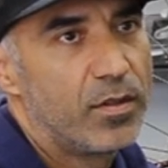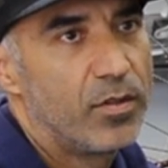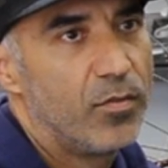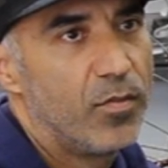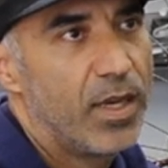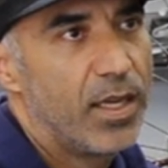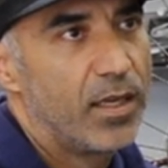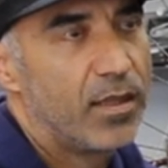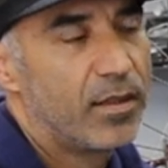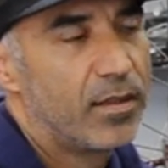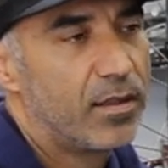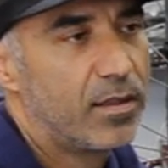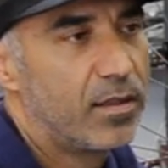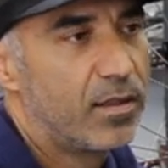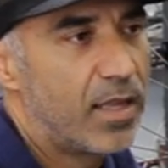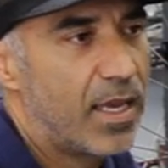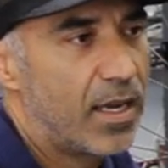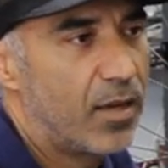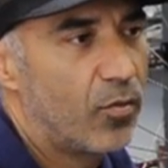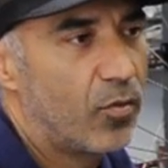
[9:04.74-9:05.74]
to make
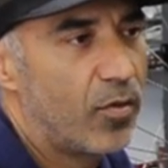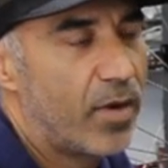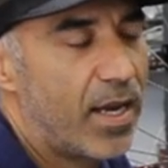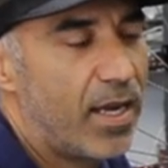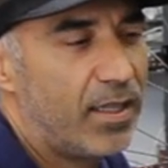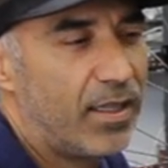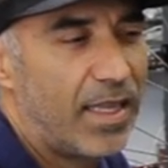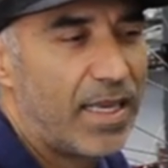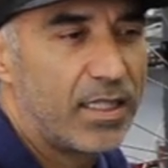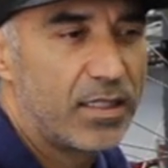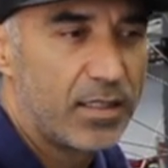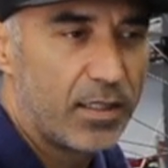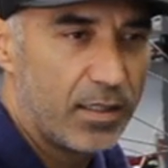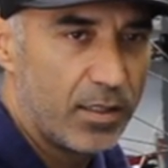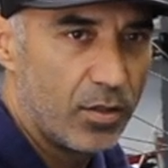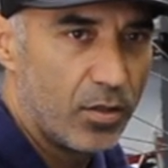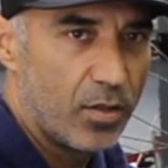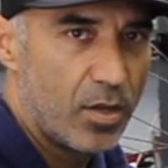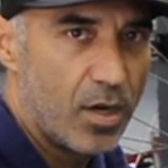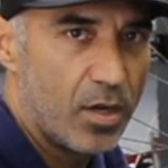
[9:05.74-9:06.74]
that ride last a
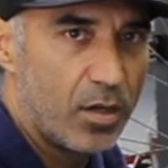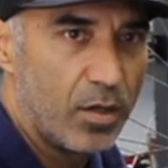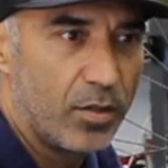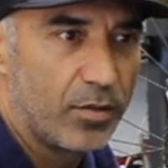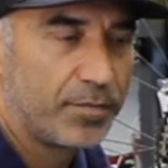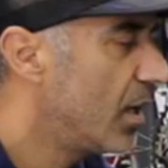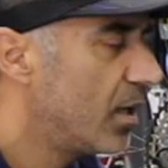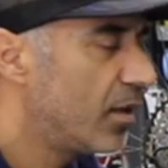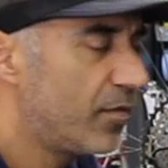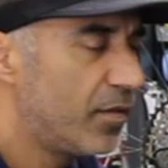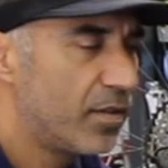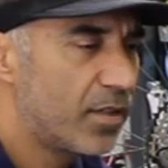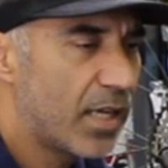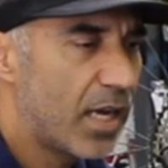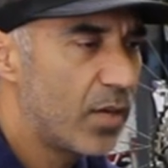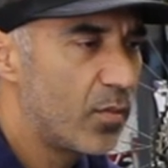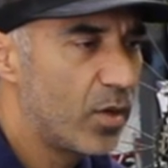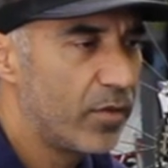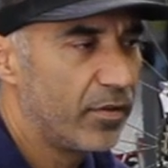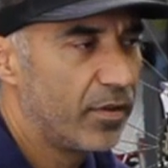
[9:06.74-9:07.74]
little longer. And if you
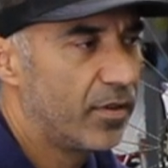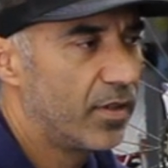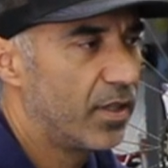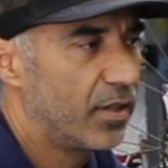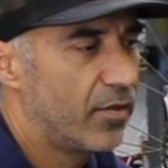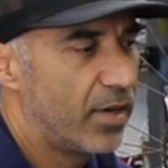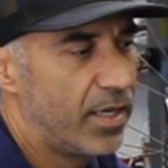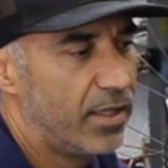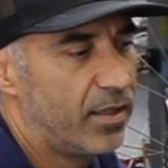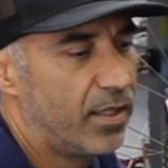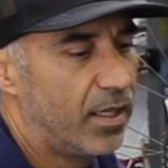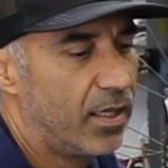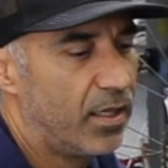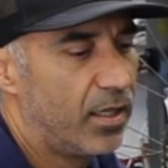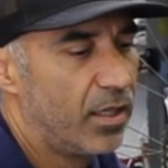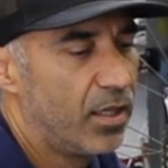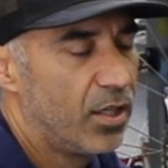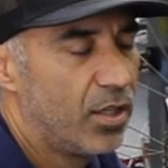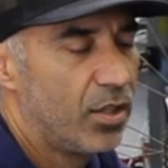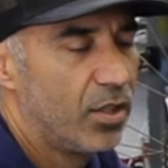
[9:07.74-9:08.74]
time everything right,
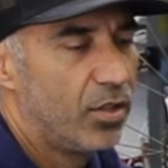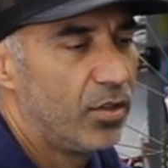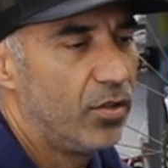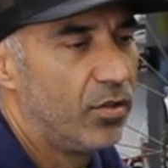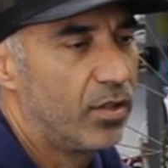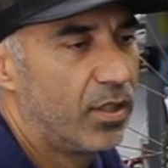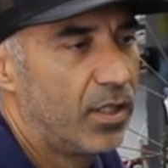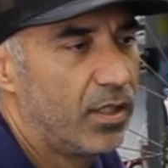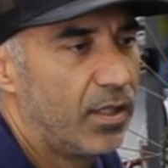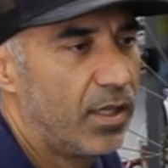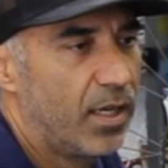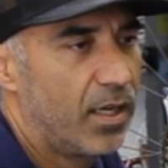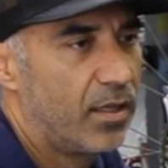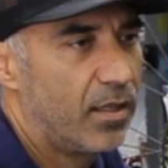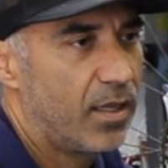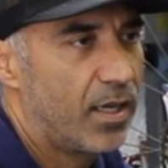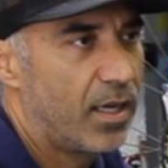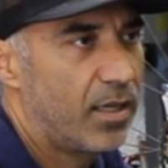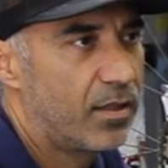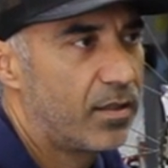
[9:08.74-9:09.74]
then you can get
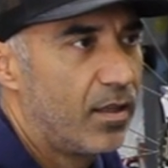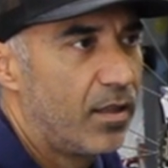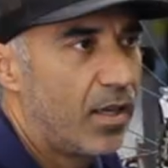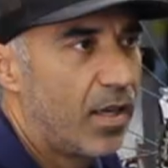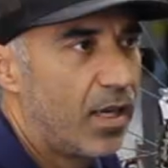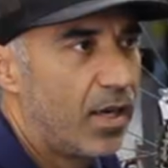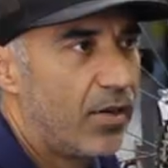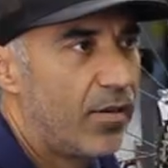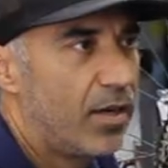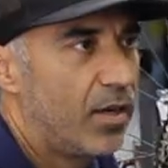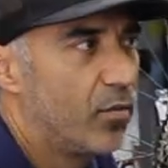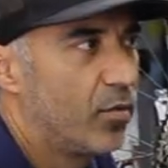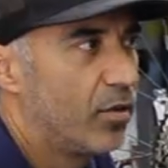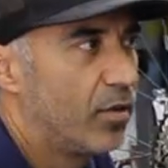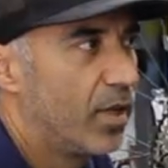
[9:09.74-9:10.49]
in that, that area where